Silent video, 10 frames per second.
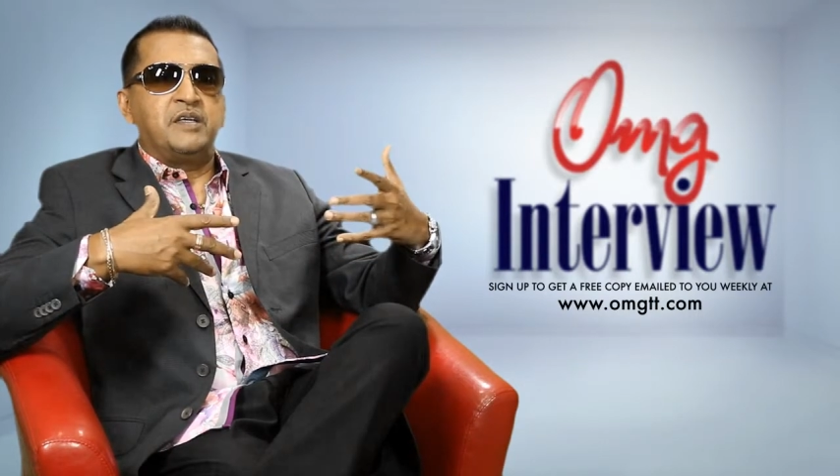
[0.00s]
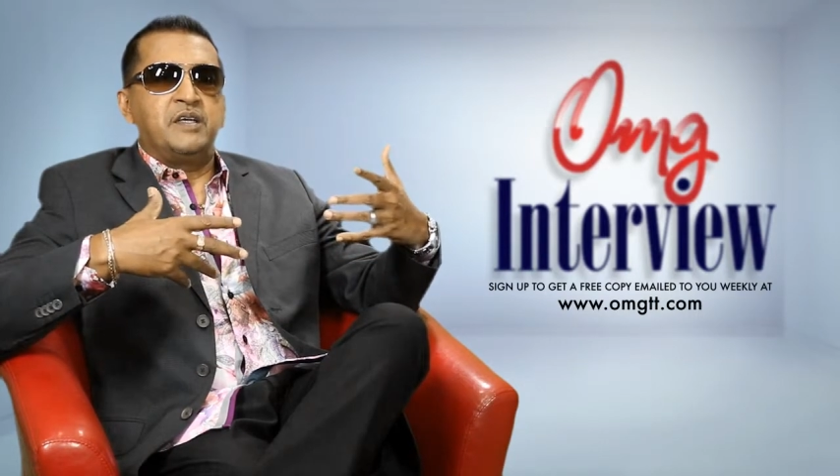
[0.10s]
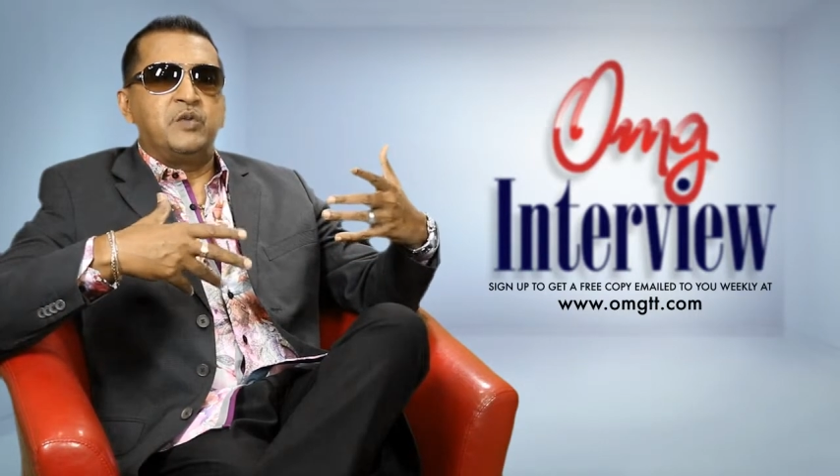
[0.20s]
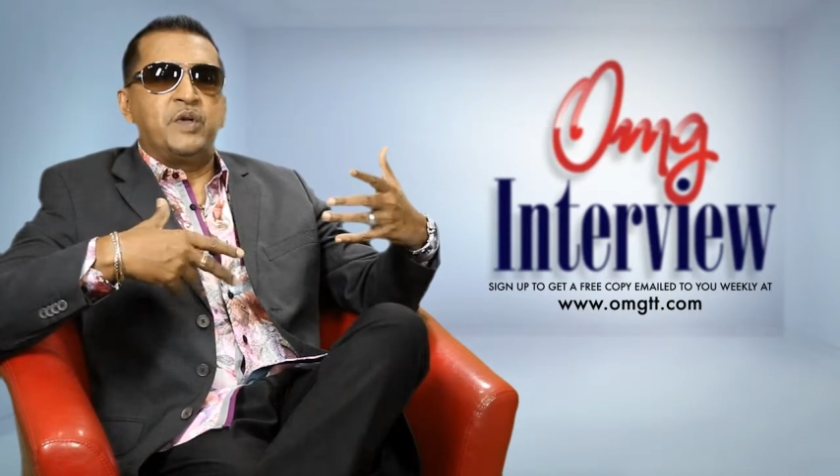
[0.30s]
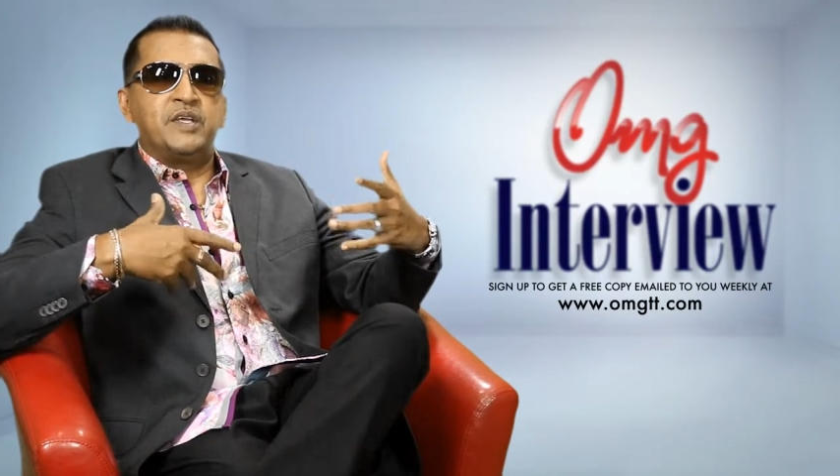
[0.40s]

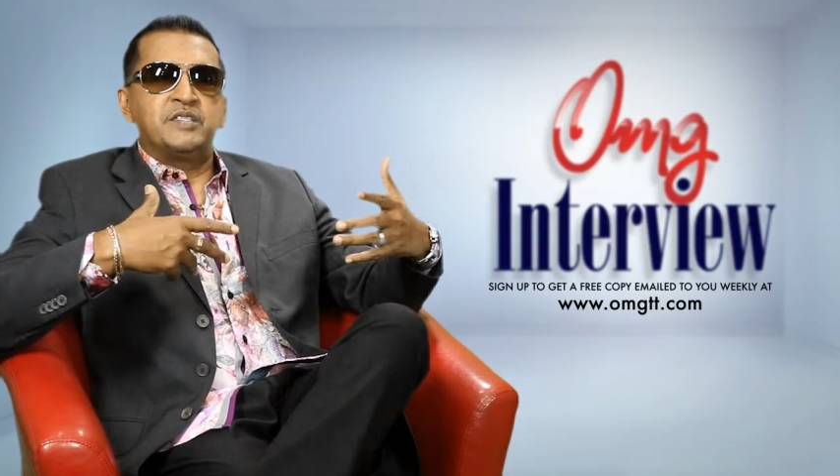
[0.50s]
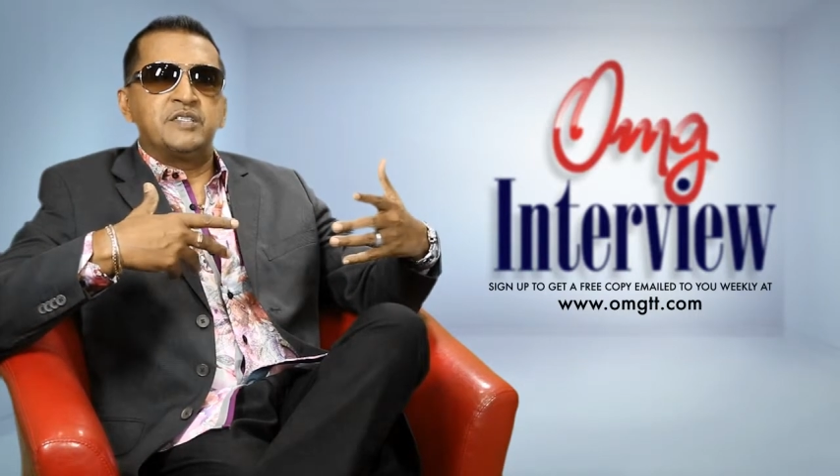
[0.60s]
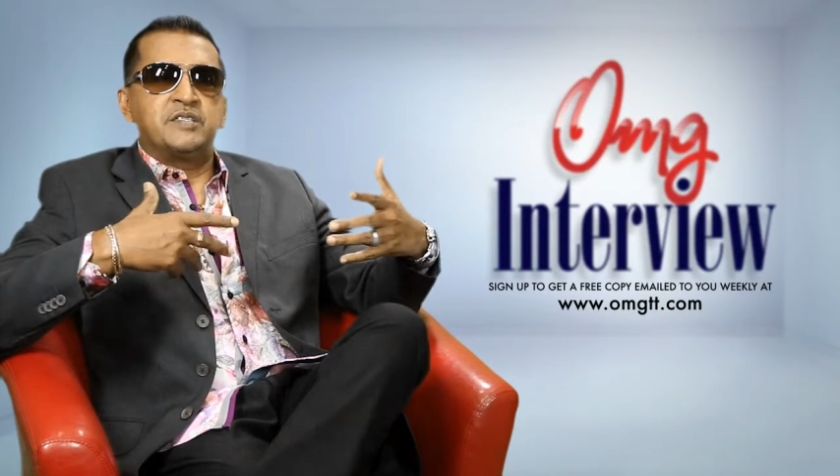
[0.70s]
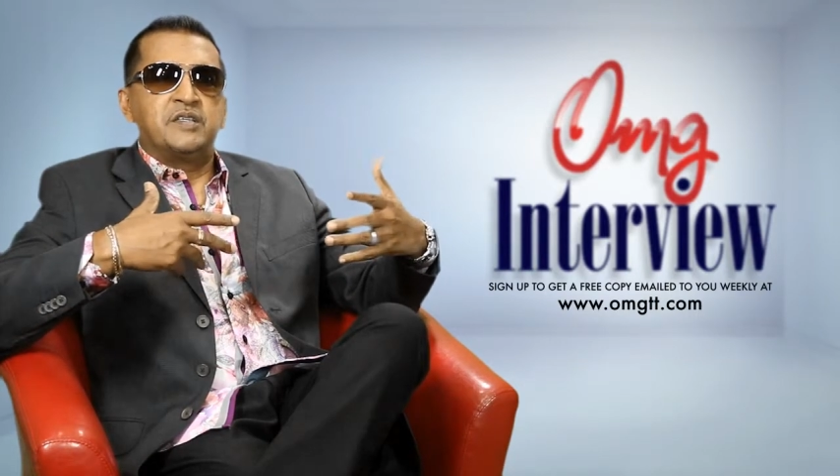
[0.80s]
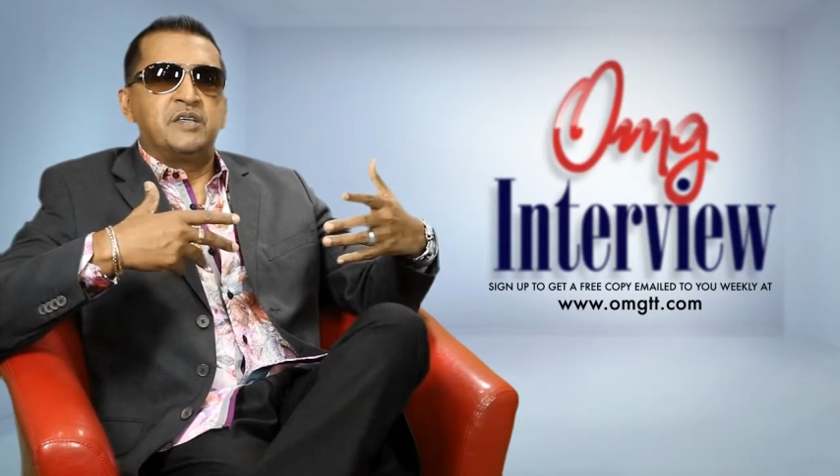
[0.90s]

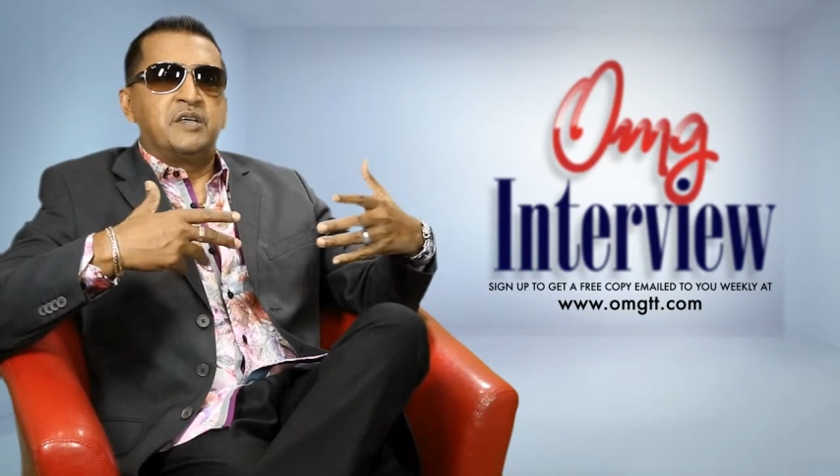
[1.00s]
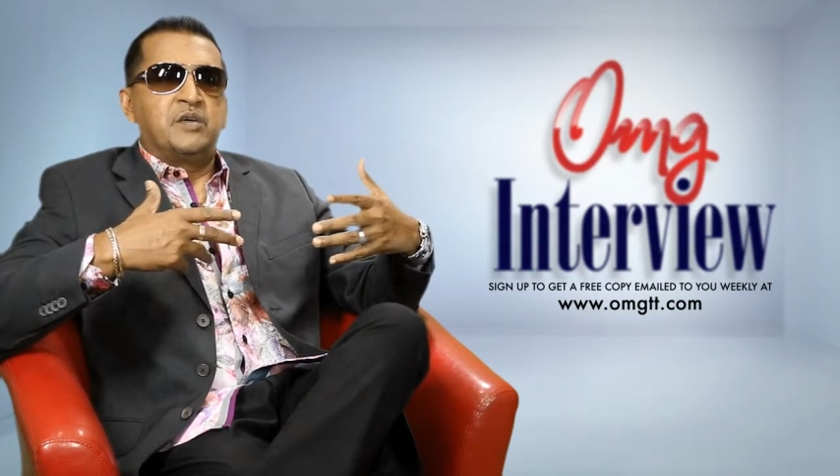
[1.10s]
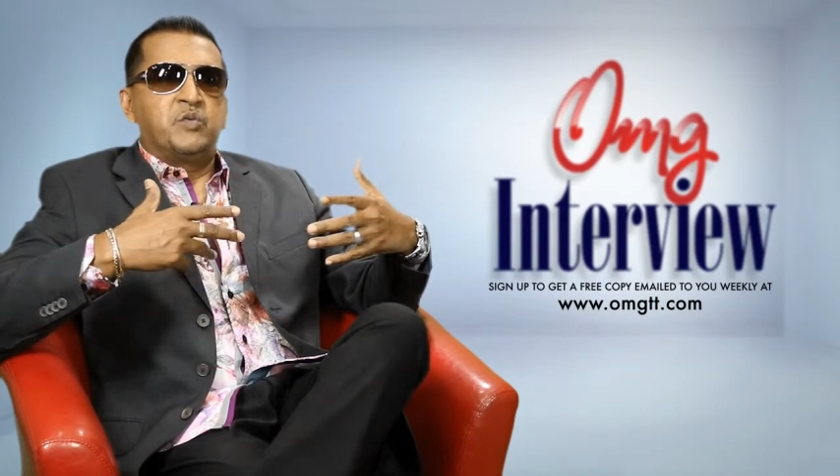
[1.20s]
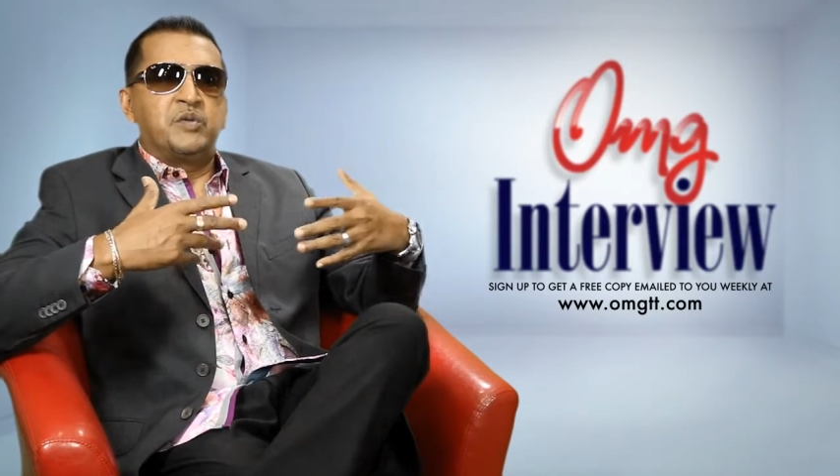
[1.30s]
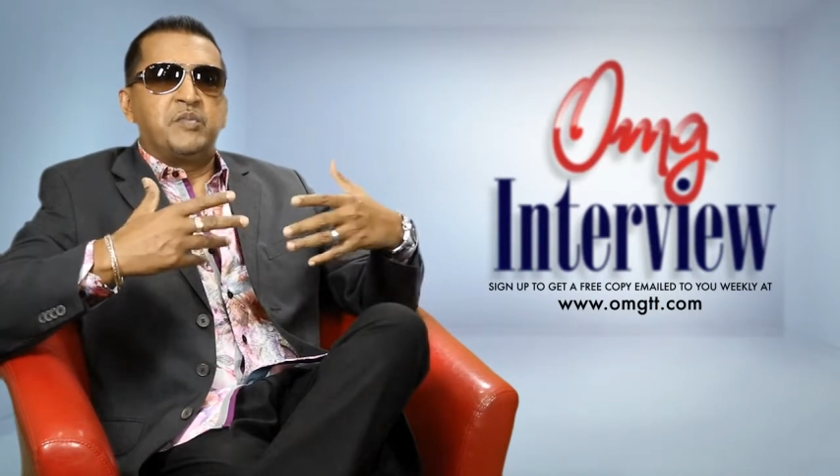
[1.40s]
inways
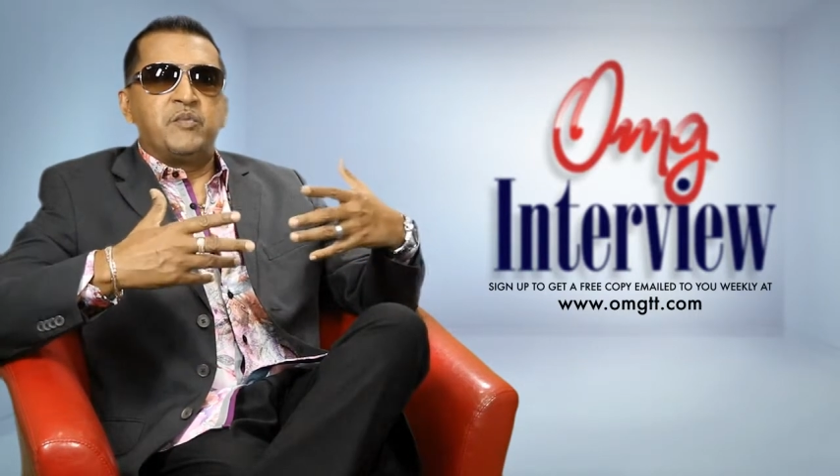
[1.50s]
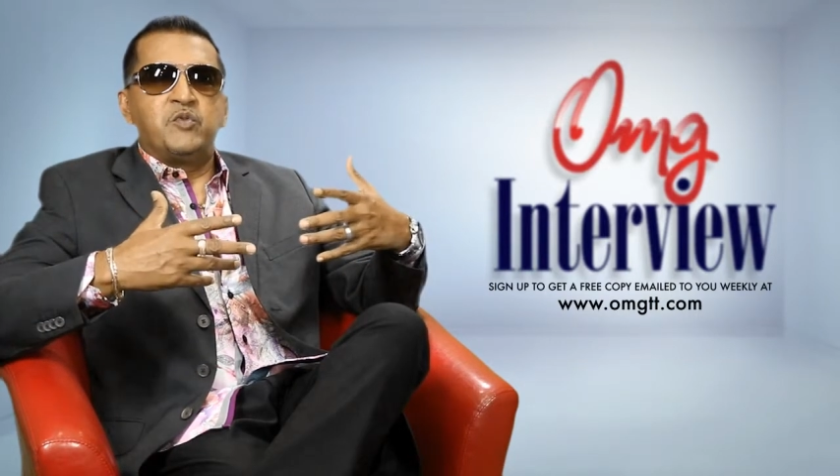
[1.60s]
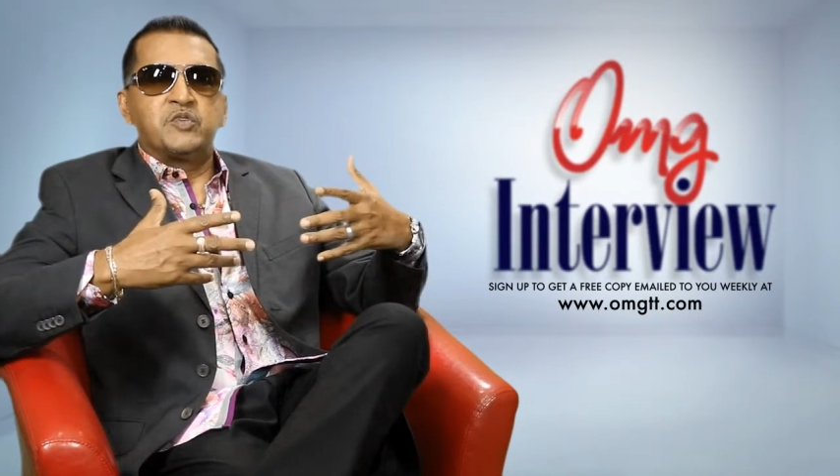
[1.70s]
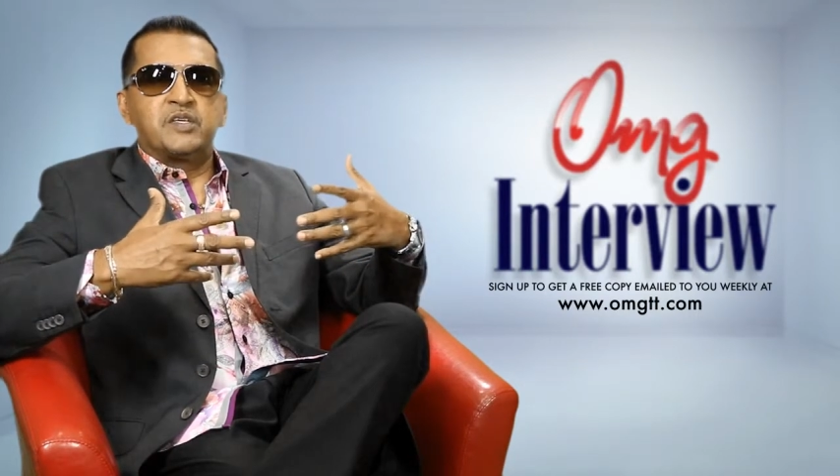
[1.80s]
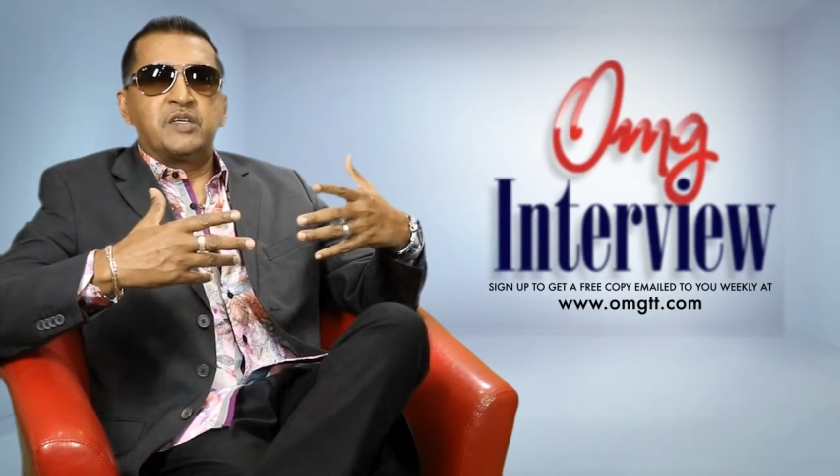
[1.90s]
with my
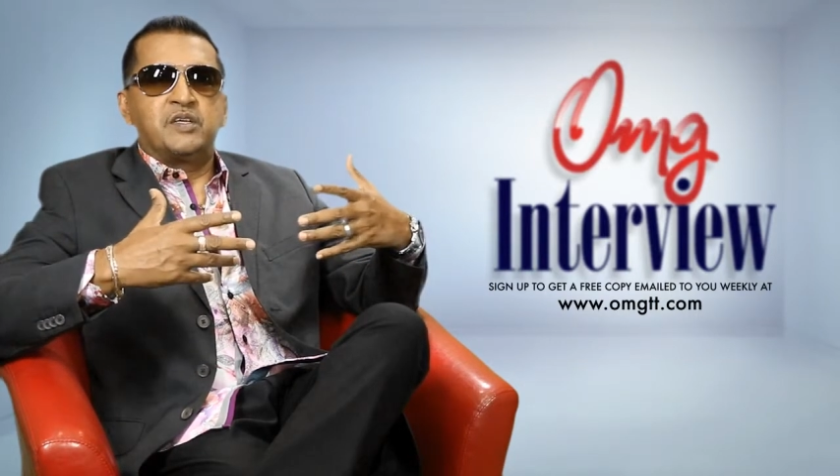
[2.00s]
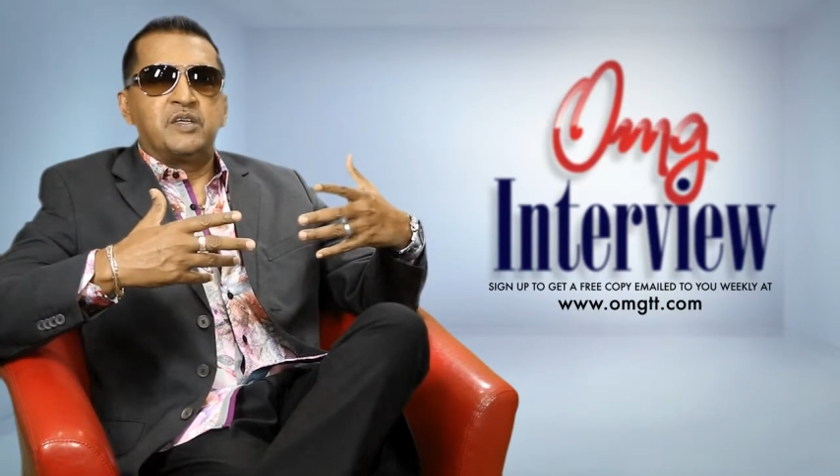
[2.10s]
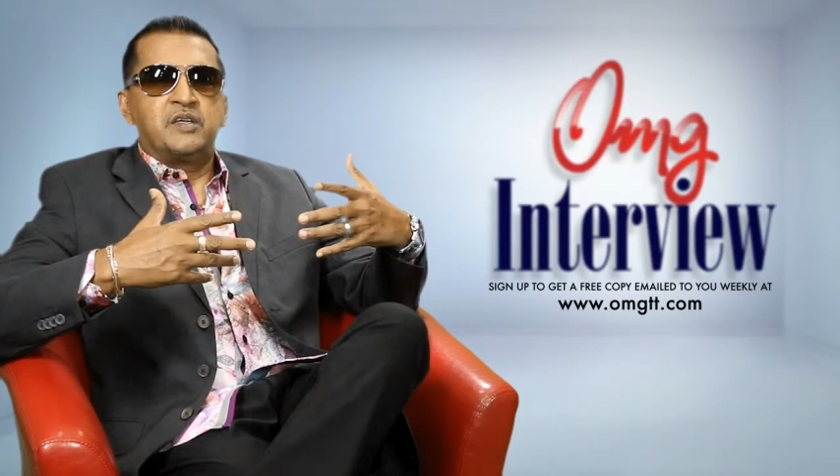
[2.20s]
music